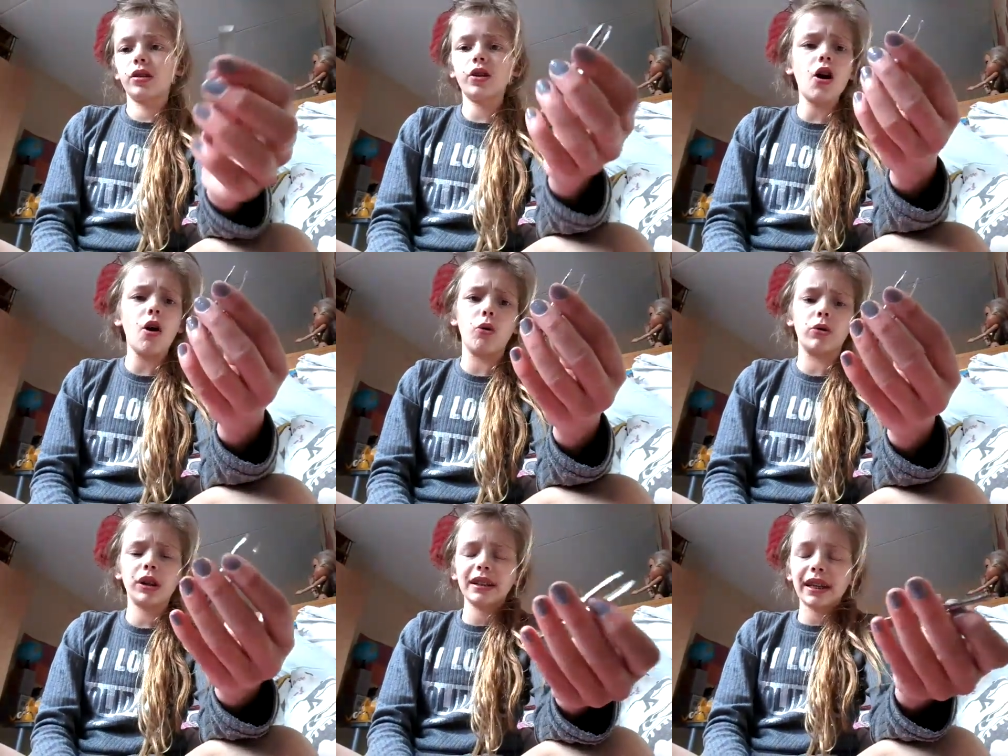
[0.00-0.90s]
No,
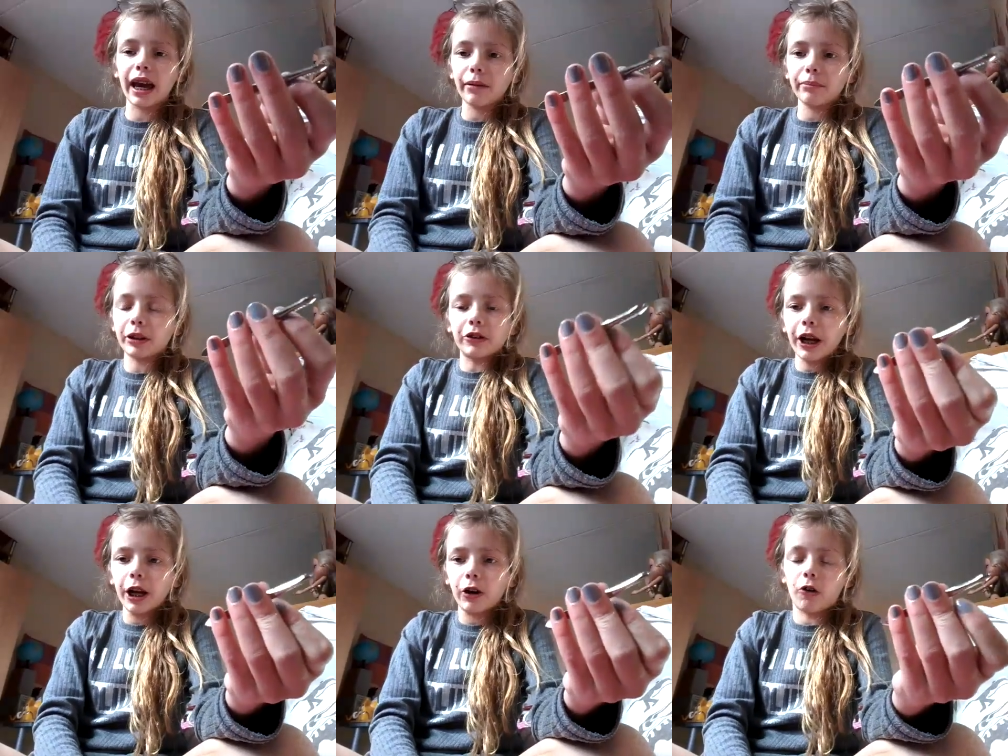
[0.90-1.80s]
this can't be
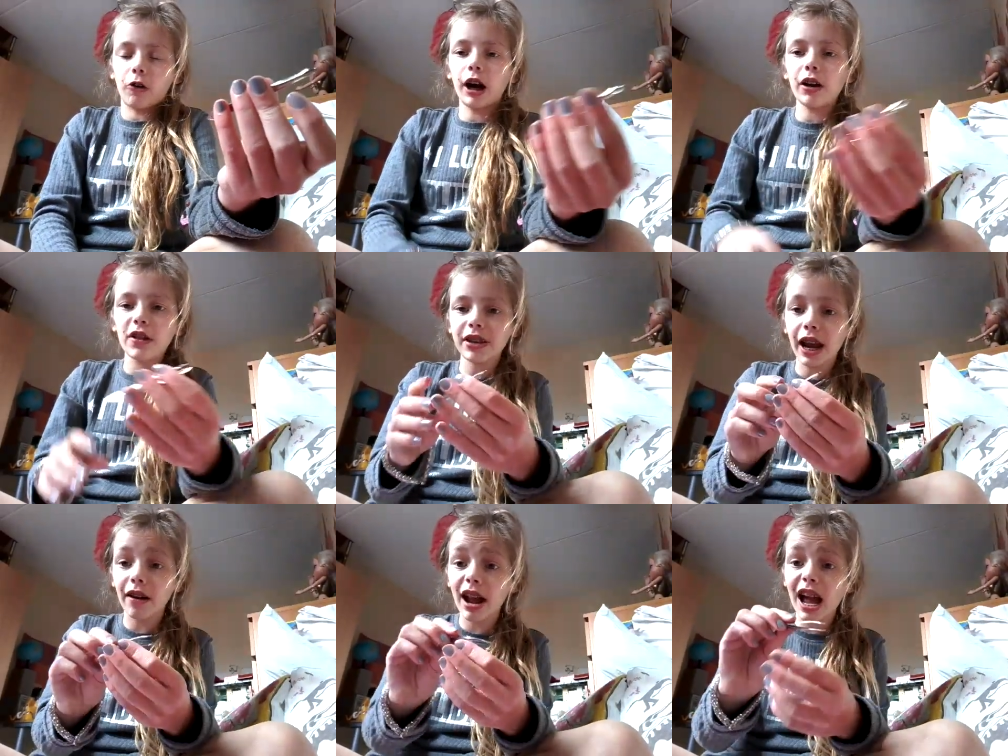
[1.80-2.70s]
real. Are you
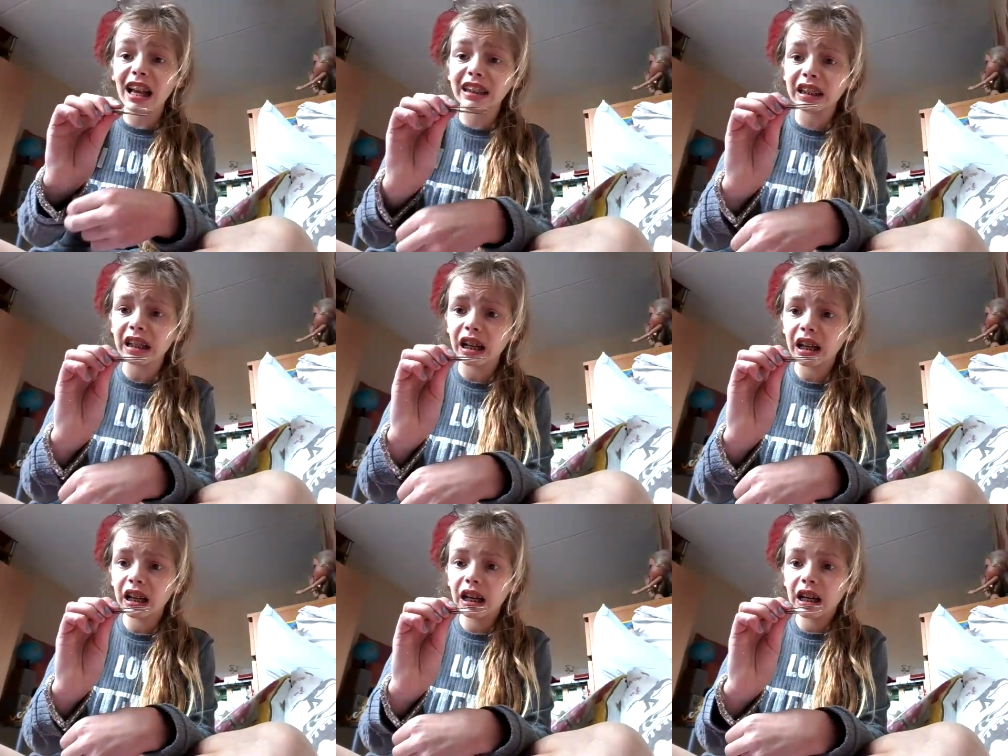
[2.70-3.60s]
serious?
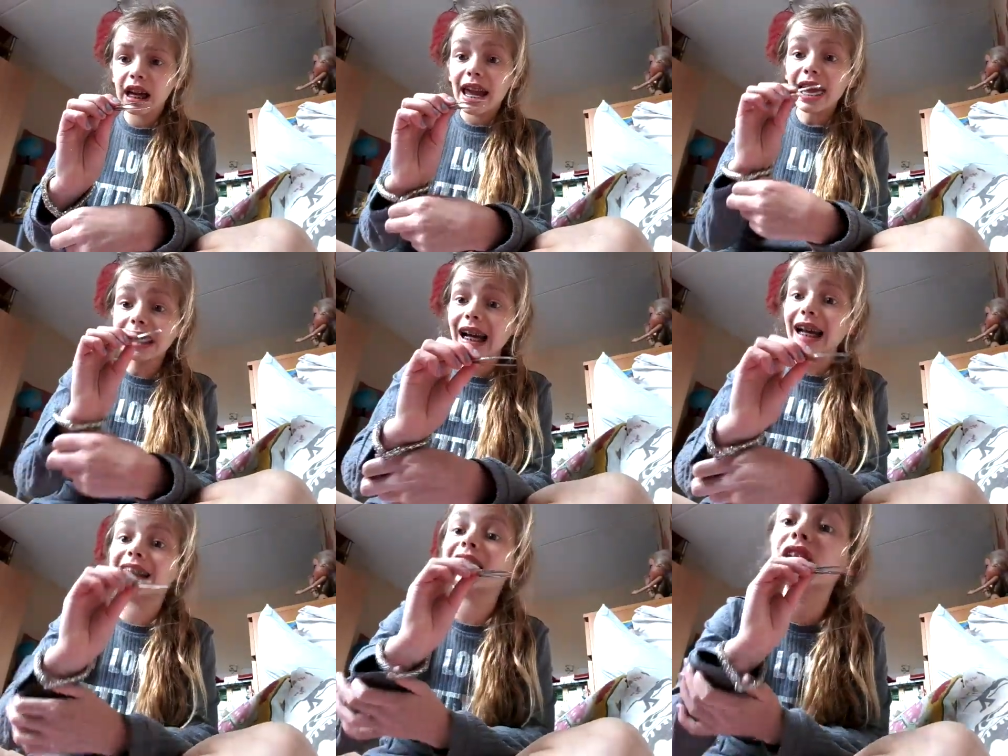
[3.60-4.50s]
And a
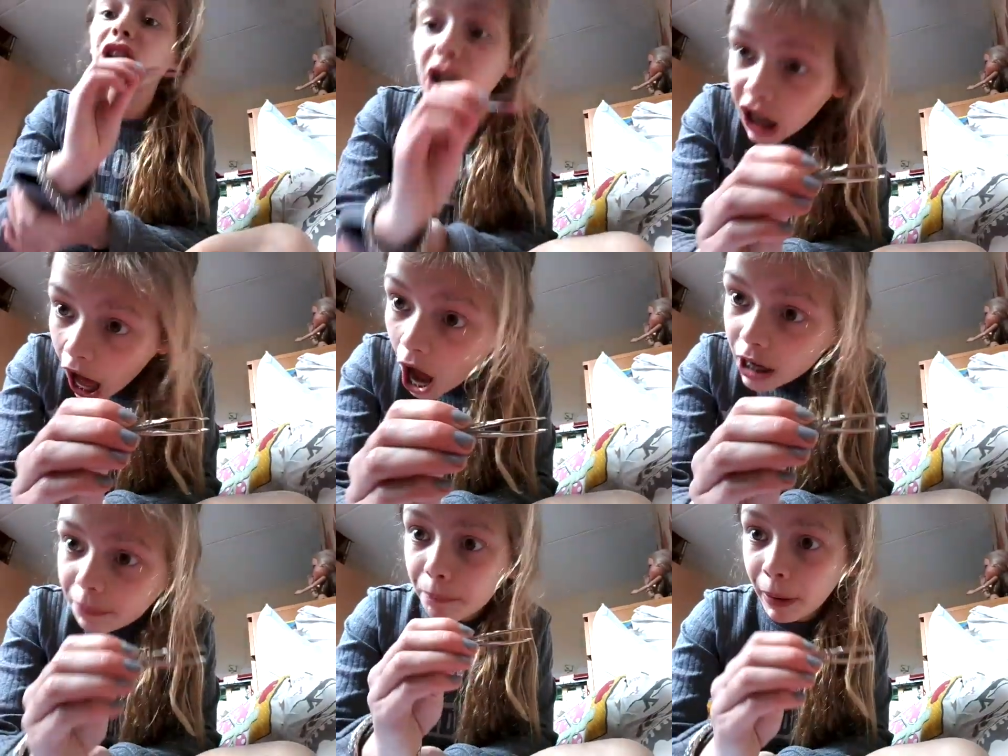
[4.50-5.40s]

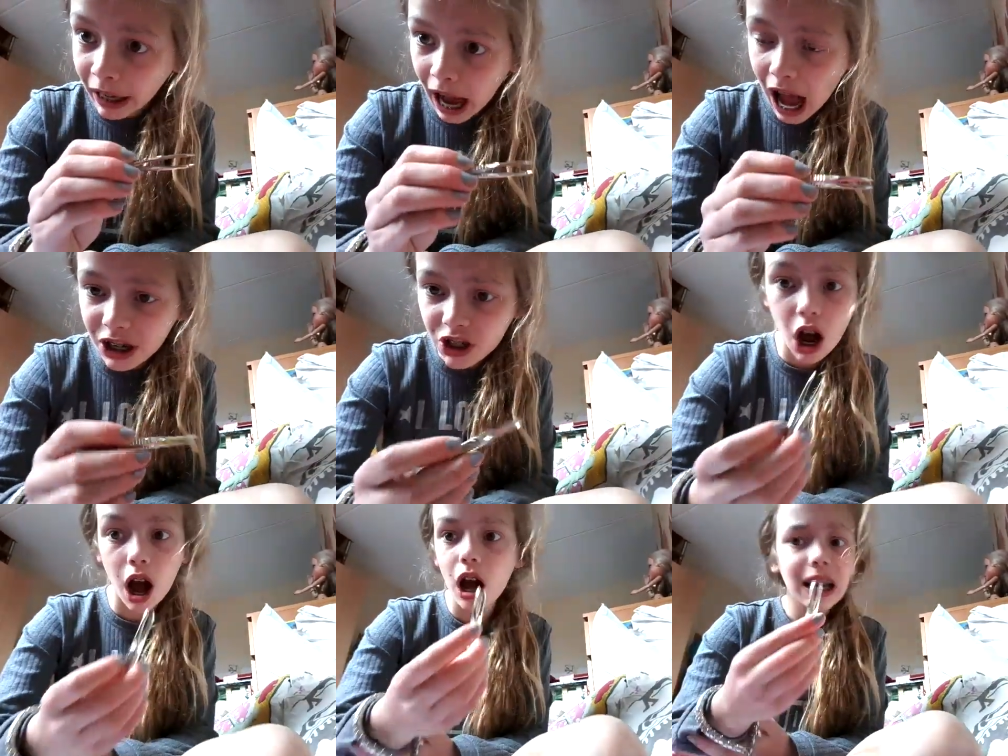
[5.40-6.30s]
slime, Pagaja?
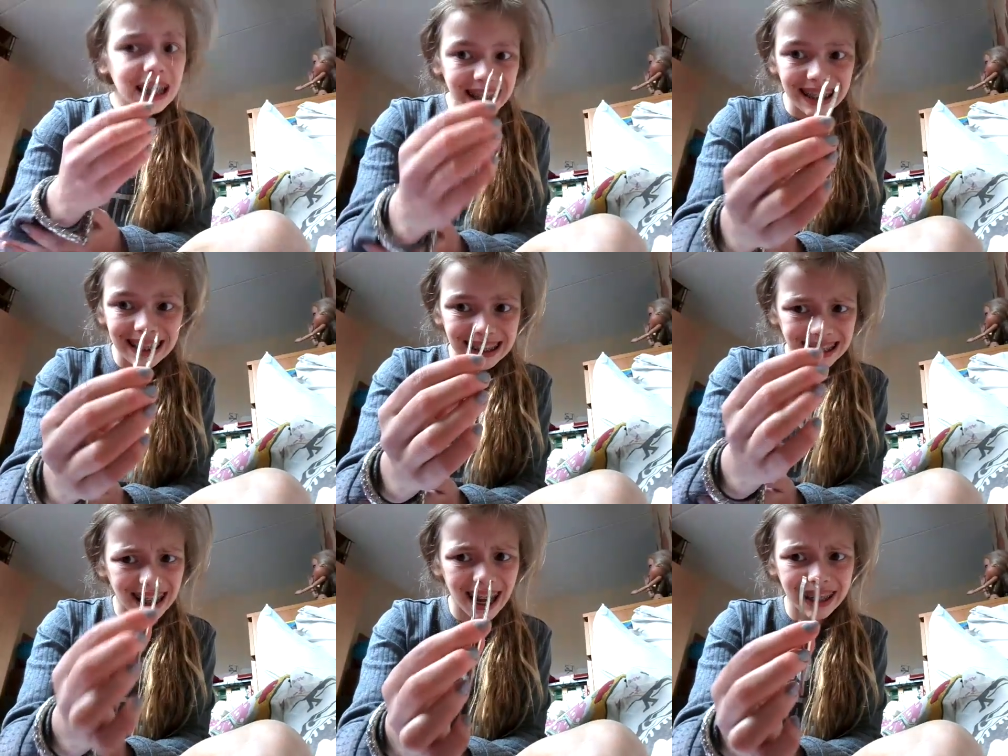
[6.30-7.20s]
This is
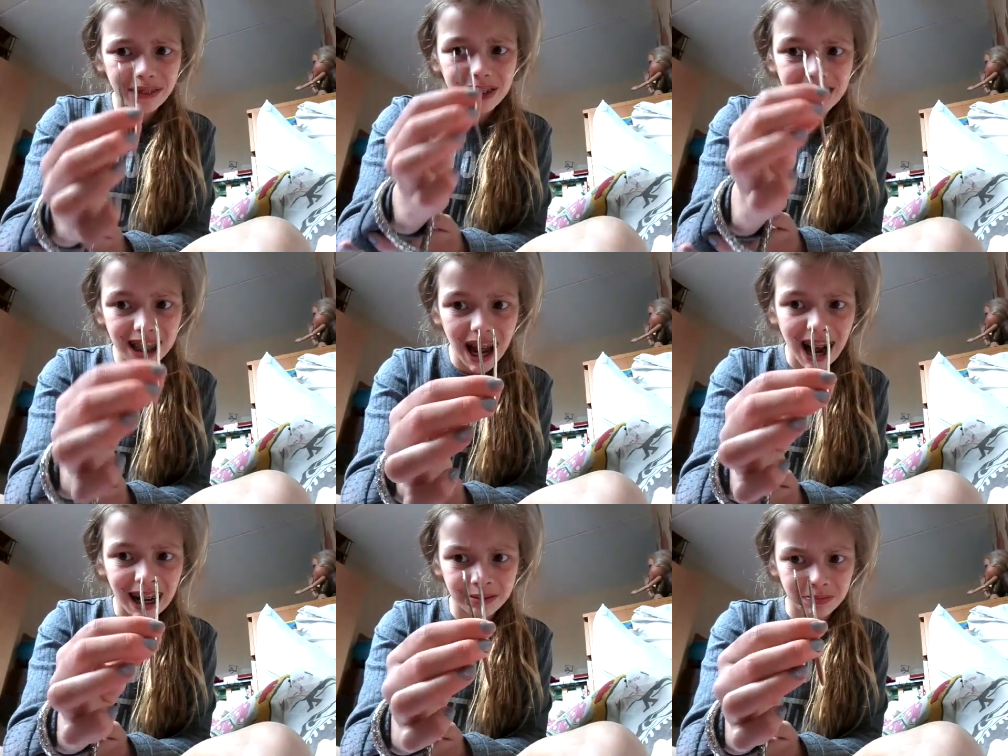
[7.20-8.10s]
not even
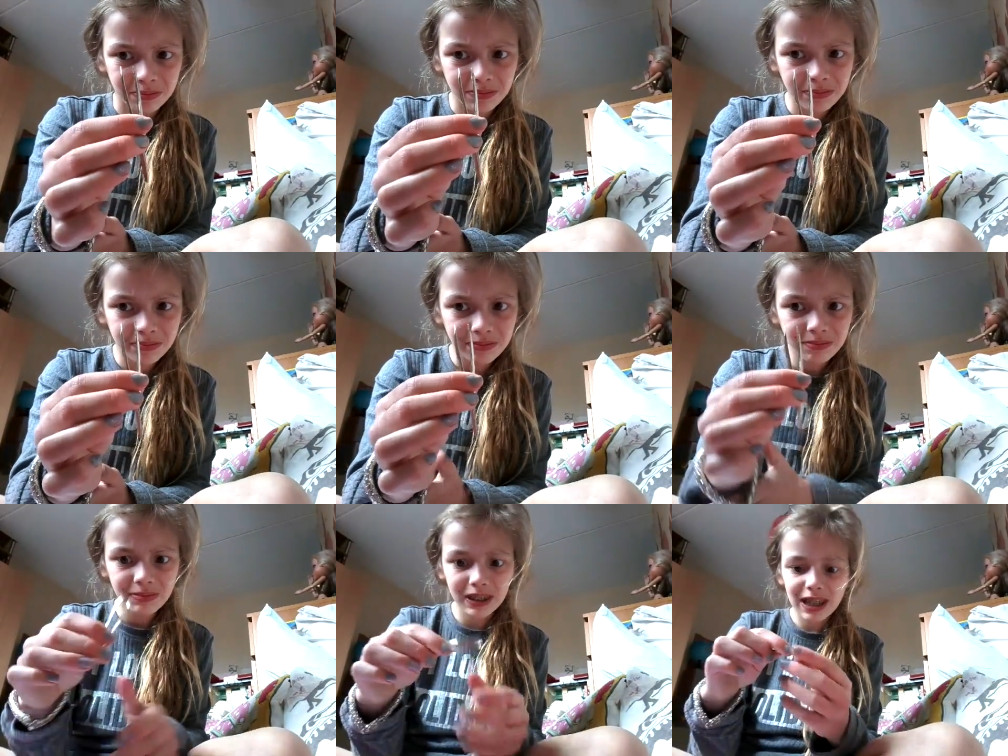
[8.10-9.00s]
slime.
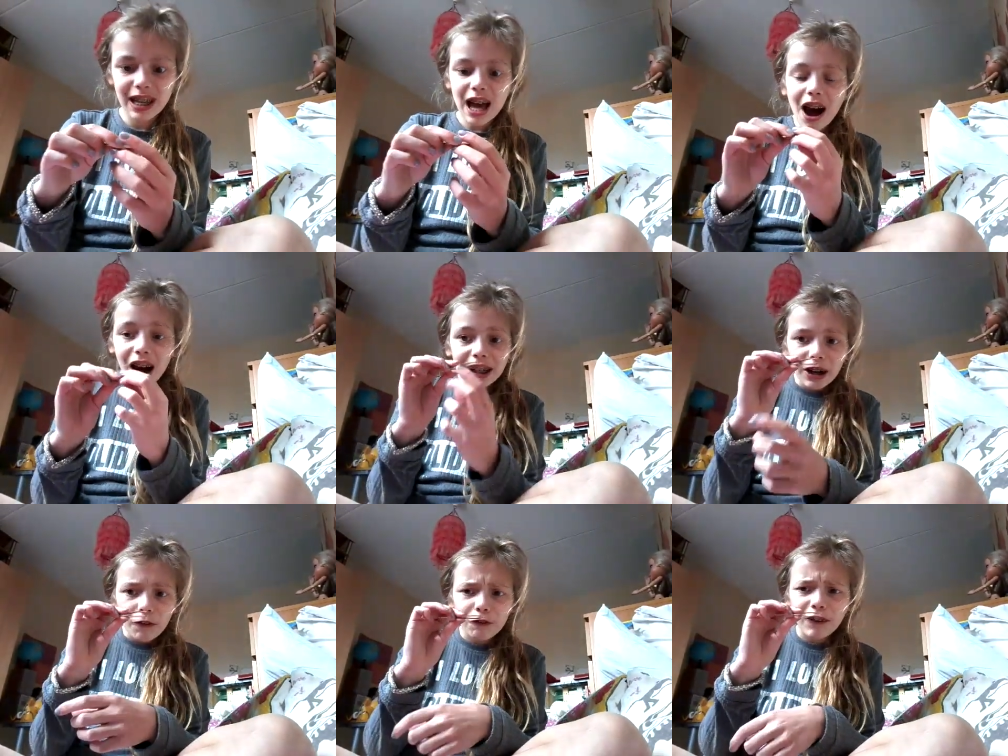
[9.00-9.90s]
Are
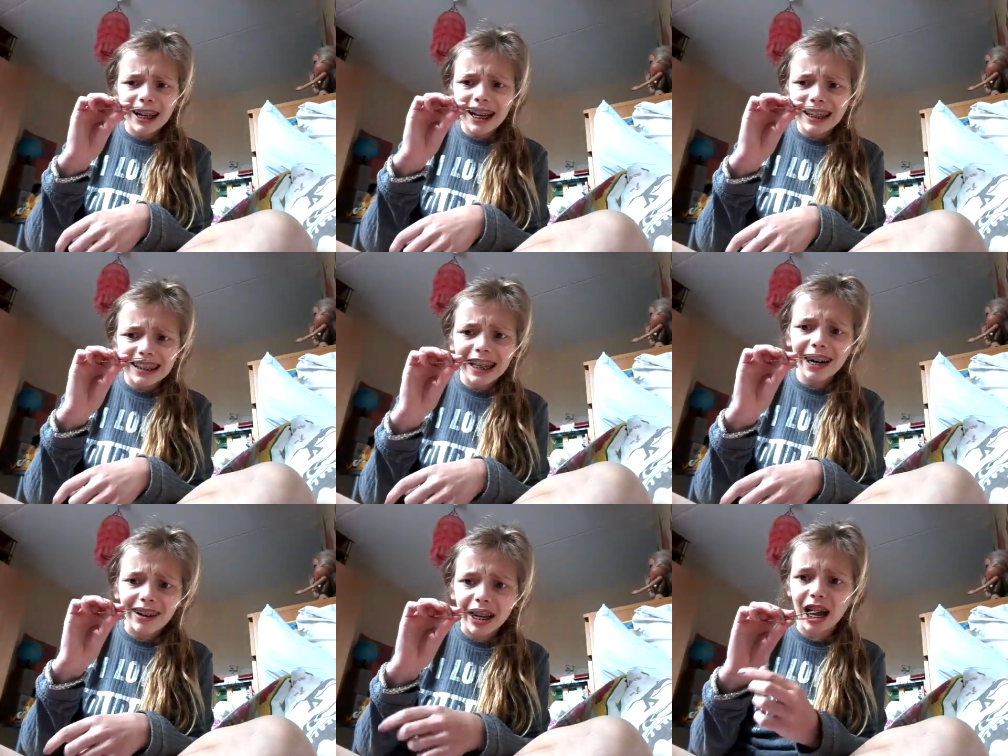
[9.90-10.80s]
you freaking
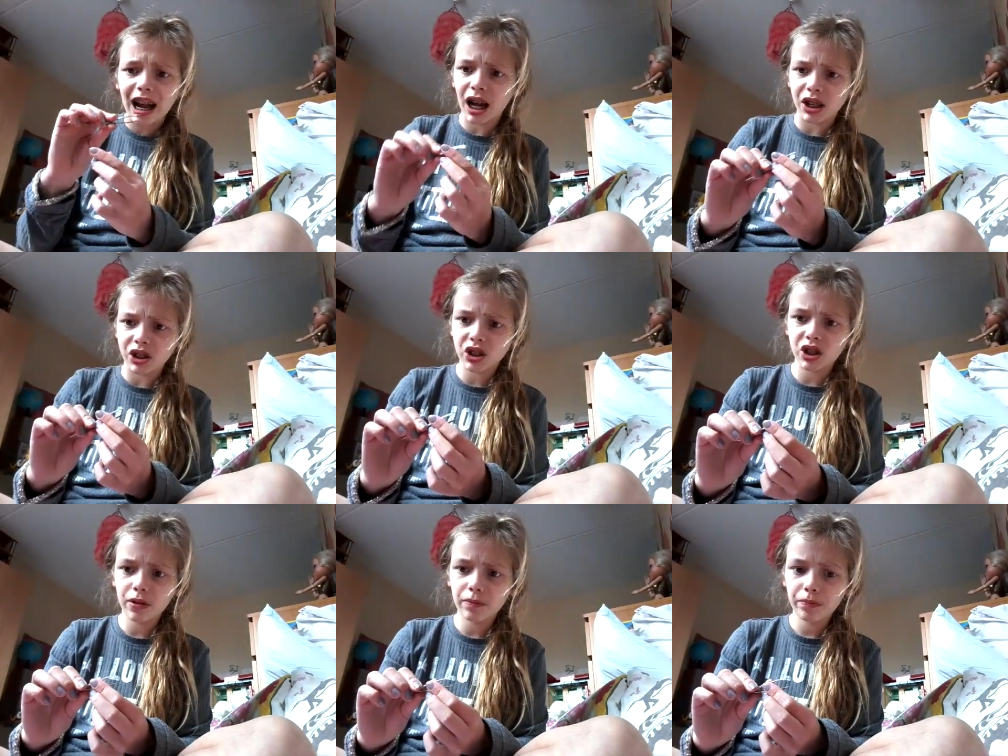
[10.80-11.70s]
serious?